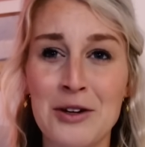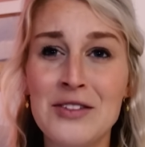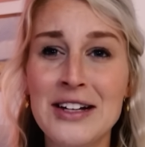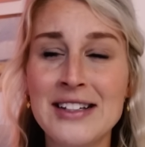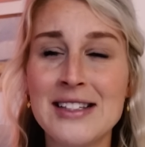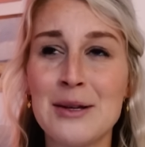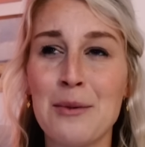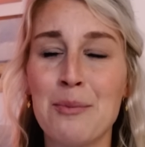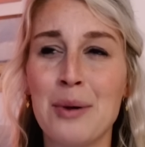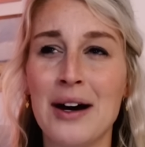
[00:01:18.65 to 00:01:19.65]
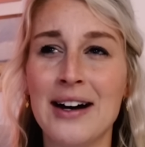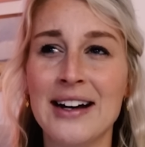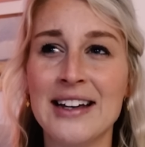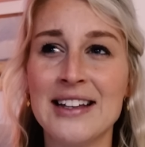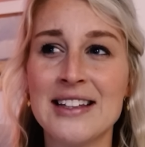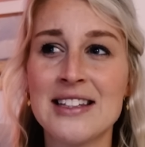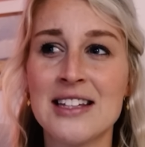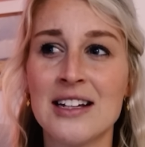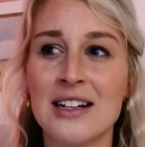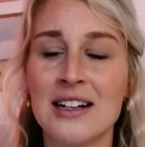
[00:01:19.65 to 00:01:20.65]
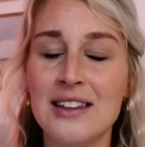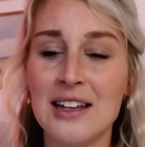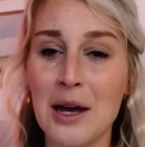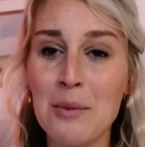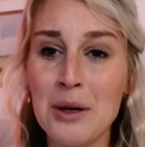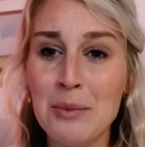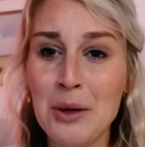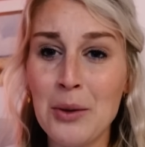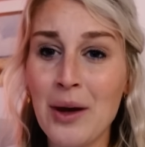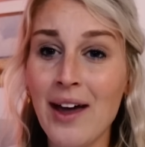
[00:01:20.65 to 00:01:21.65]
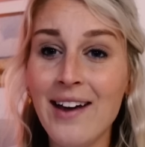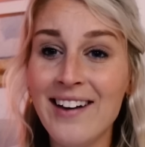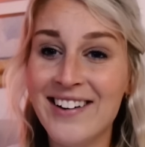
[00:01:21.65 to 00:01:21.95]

nervous, but I think I'm gonna be okay.